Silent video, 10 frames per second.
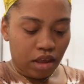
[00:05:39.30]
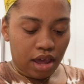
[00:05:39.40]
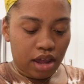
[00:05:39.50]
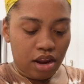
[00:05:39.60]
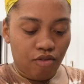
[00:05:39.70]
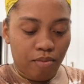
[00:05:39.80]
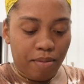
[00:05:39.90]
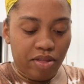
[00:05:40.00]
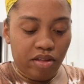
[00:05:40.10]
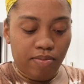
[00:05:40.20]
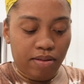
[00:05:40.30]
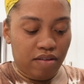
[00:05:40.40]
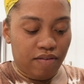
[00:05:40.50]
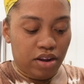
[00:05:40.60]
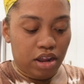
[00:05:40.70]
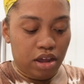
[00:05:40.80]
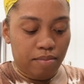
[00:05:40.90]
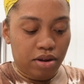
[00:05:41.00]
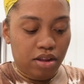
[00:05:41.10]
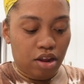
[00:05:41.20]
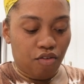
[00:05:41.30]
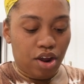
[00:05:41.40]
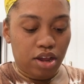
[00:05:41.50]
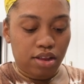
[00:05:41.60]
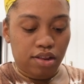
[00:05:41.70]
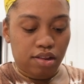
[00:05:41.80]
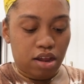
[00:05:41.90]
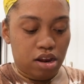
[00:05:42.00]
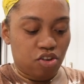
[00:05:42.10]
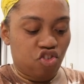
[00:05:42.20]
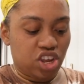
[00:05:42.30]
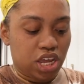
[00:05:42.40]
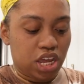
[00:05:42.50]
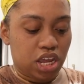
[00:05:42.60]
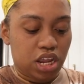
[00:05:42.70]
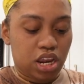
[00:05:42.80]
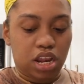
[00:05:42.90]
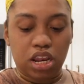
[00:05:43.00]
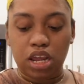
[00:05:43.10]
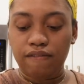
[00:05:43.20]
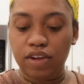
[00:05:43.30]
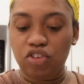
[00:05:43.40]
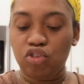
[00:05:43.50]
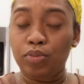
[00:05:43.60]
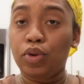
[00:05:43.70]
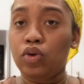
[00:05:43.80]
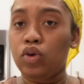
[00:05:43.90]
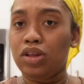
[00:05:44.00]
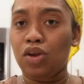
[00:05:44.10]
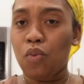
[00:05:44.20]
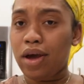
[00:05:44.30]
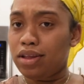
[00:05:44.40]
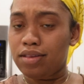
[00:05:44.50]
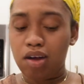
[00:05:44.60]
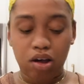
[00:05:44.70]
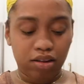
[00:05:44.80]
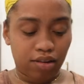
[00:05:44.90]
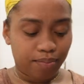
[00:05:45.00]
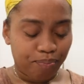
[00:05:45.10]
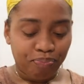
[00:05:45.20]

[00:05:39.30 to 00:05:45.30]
I can't even remember the specific name, but it's like rice and chicken and like vegetables and white sauce.